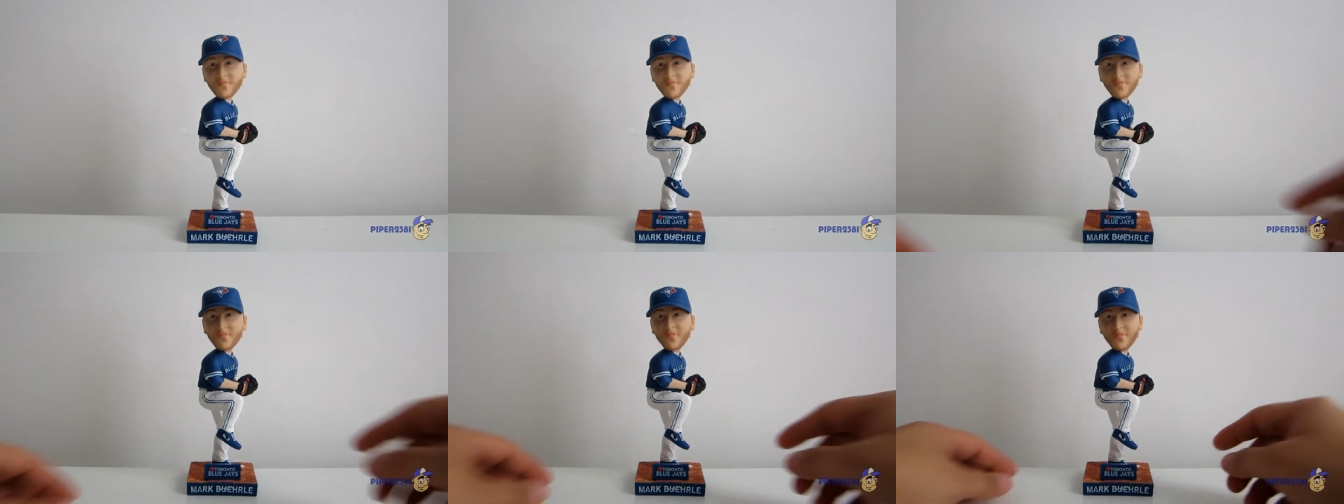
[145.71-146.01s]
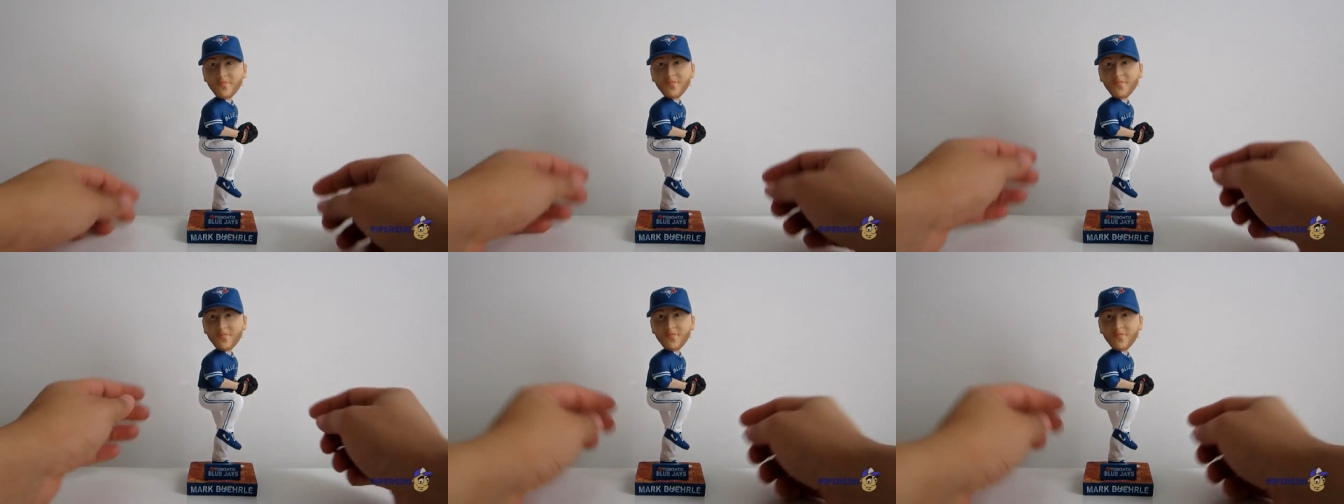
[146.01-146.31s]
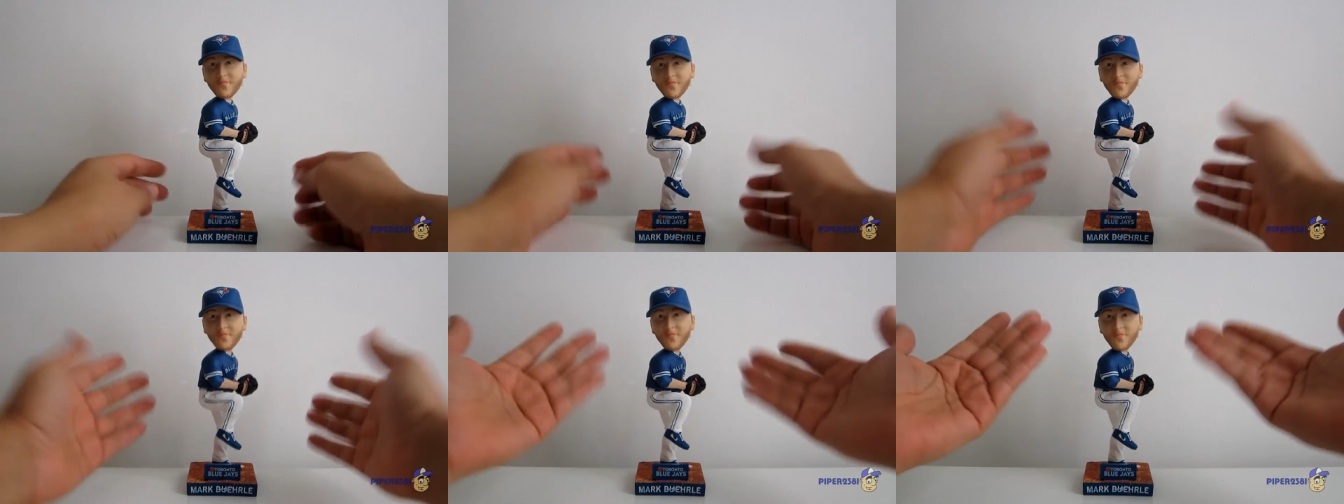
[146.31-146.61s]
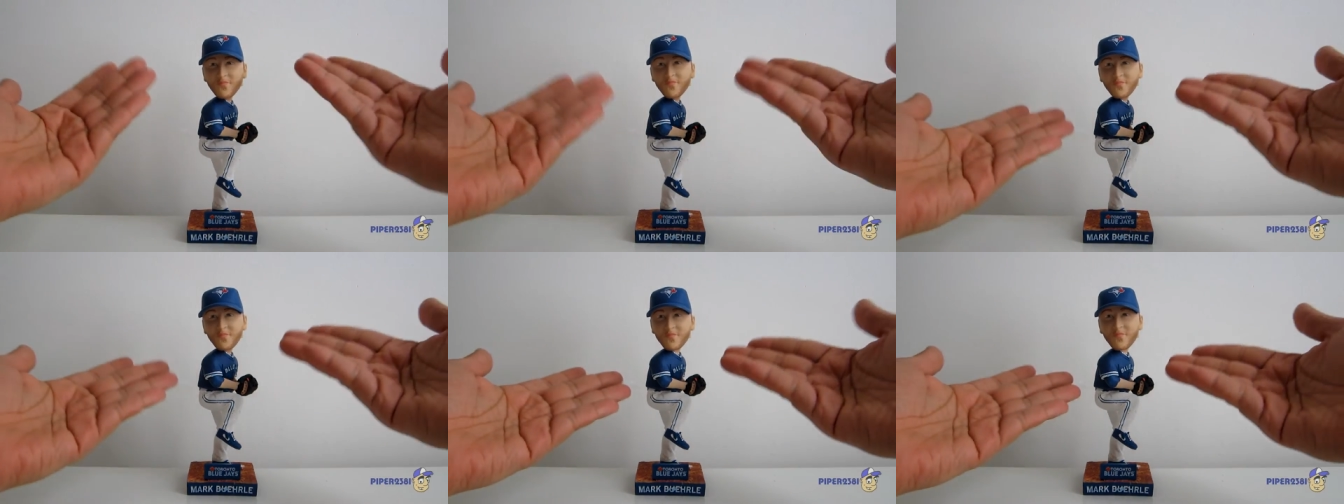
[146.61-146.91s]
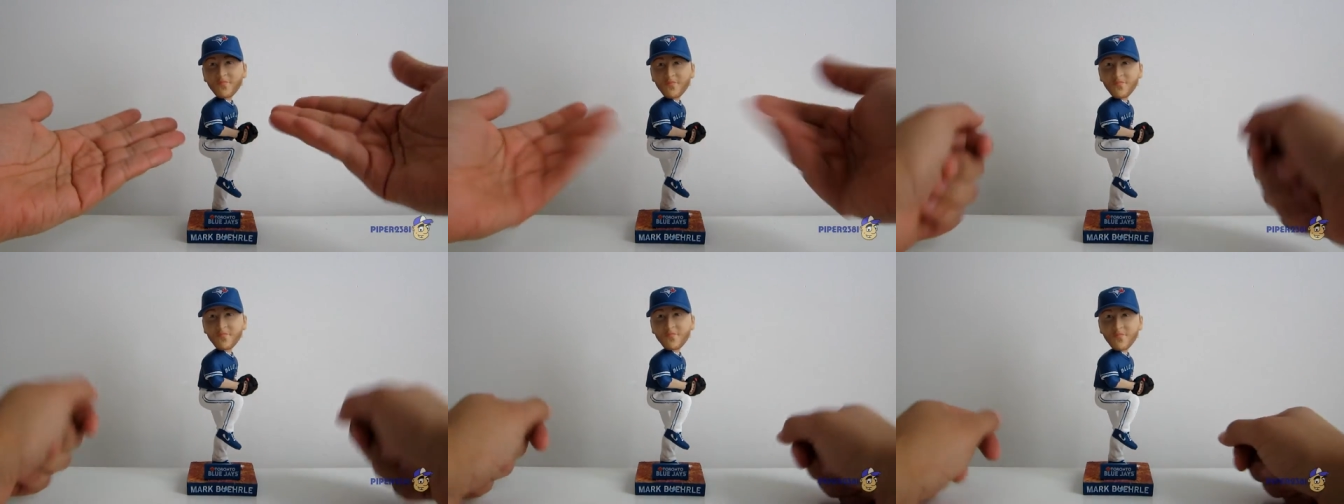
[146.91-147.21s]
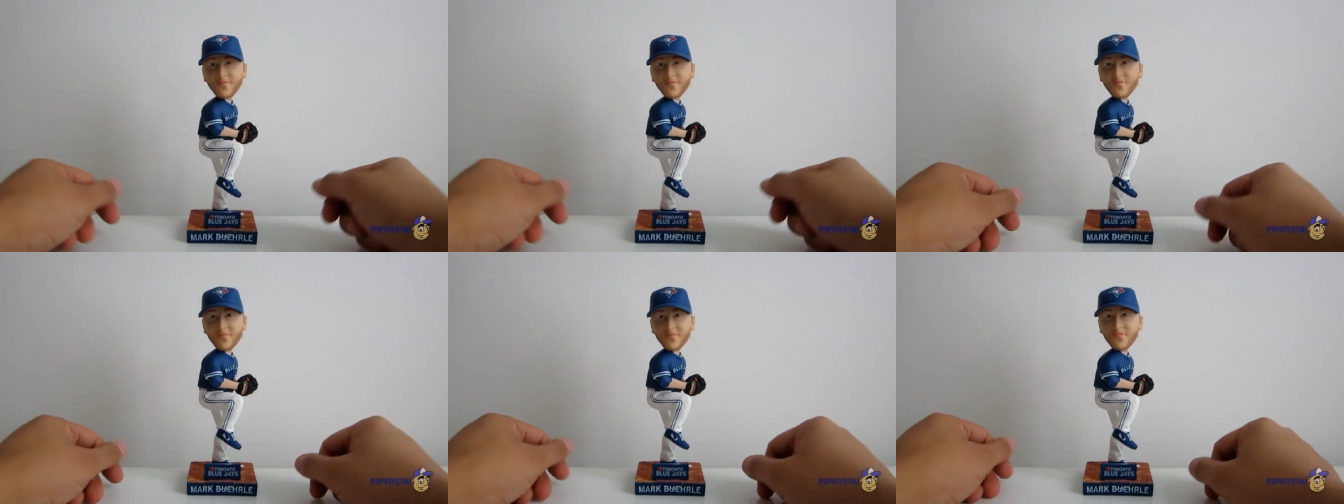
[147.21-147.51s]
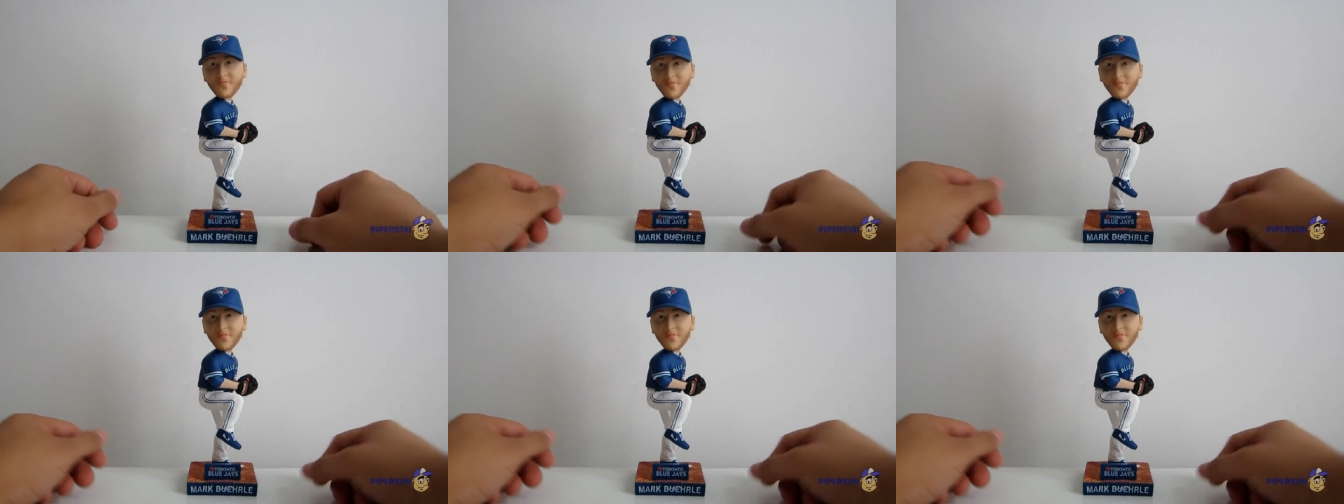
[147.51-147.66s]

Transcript: so yeah, so there's Mark Buehrle.